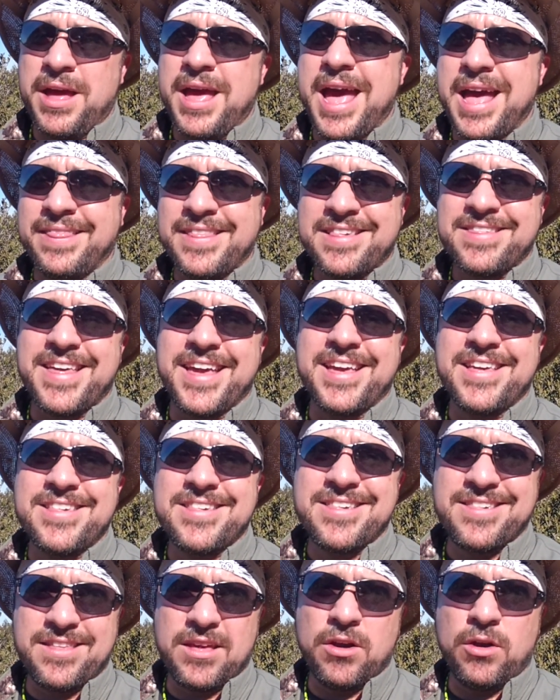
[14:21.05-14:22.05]
and this thing
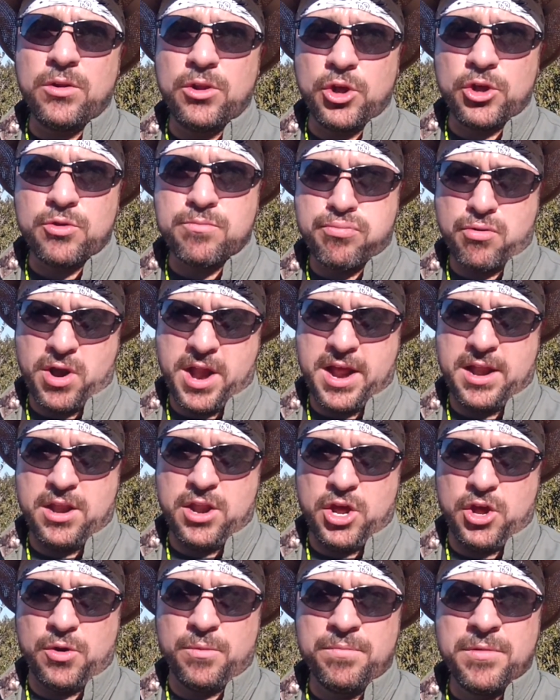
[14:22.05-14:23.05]
still looks brand
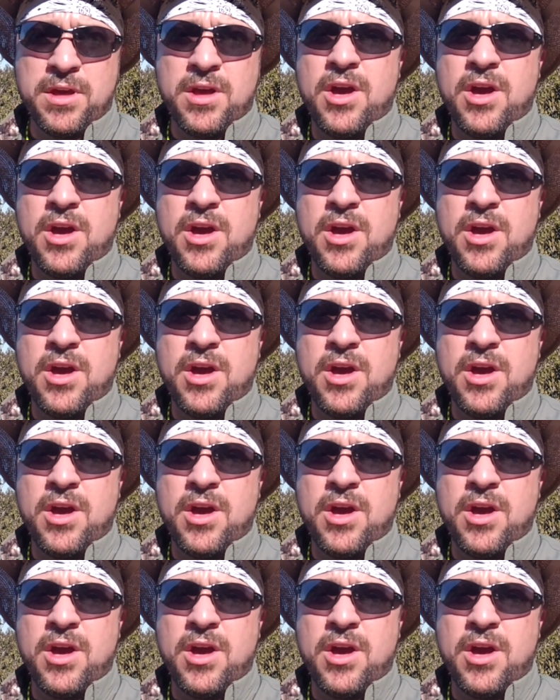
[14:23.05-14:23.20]
new.